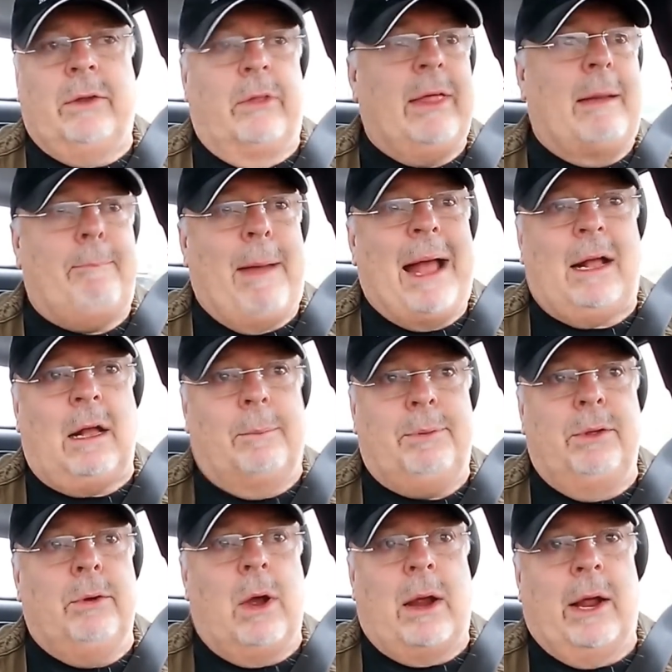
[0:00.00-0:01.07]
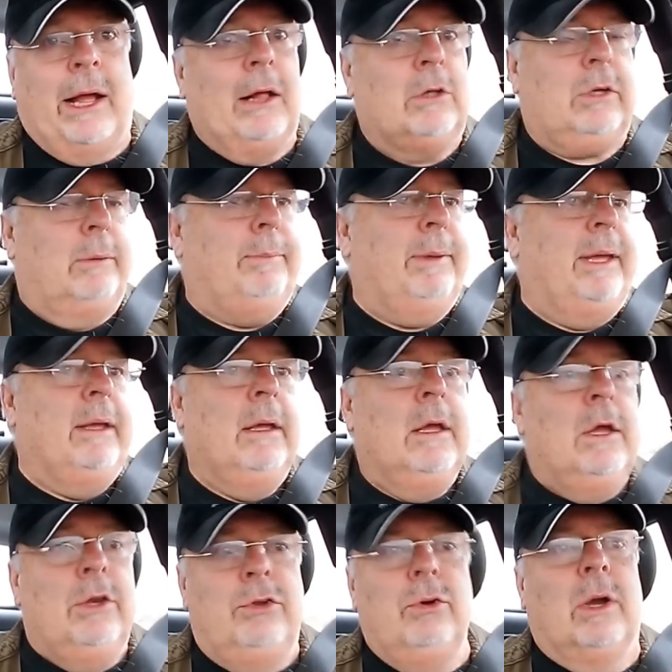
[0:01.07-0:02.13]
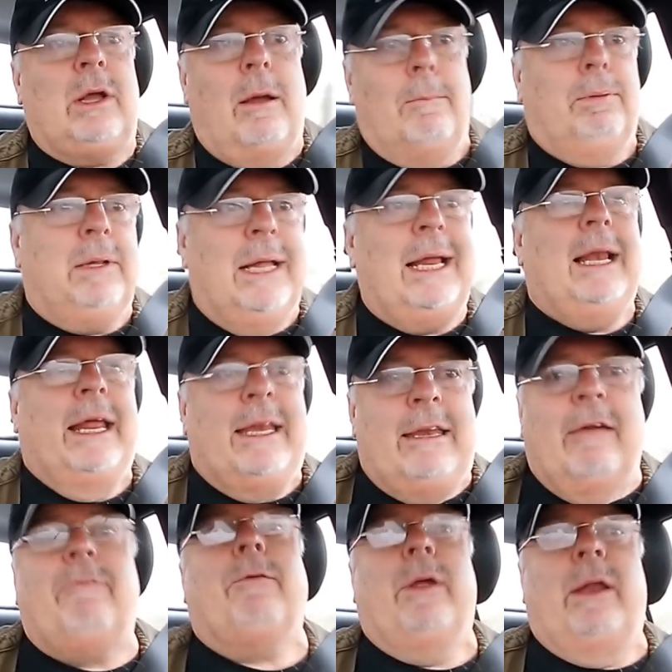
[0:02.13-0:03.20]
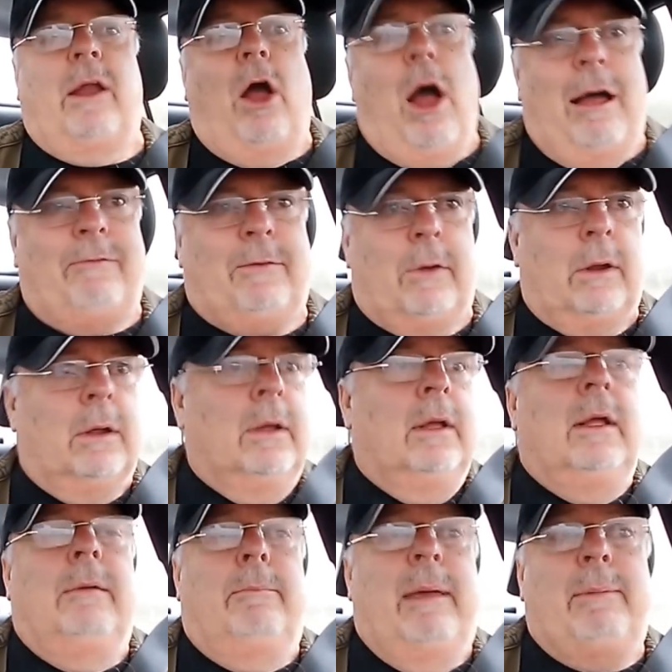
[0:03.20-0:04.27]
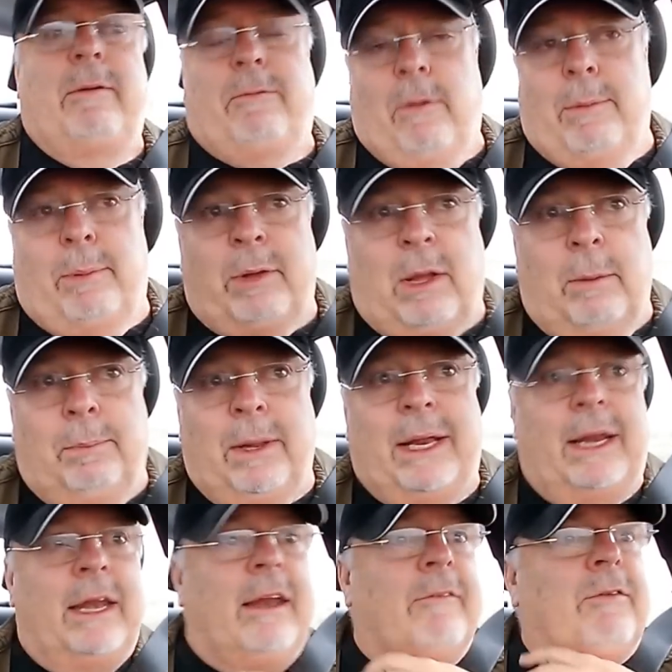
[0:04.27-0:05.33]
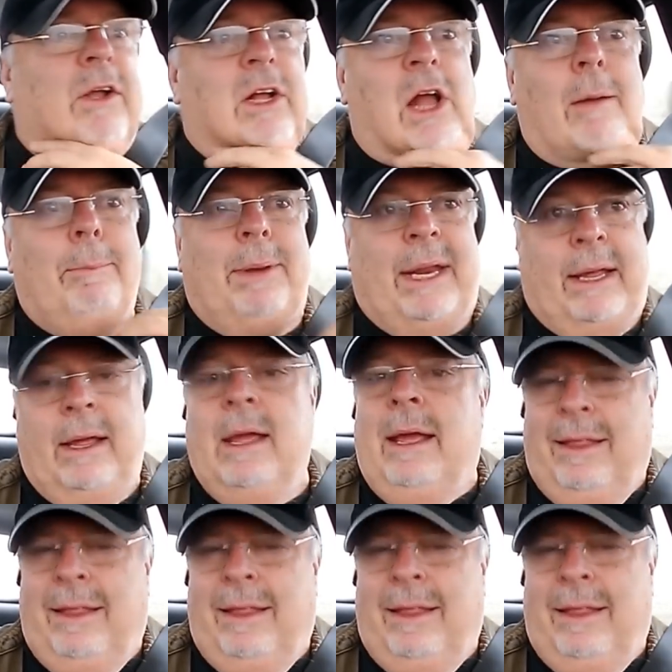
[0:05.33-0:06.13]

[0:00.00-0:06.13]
Now that backup URL could be to a completely different offer, maybe from a completely different company.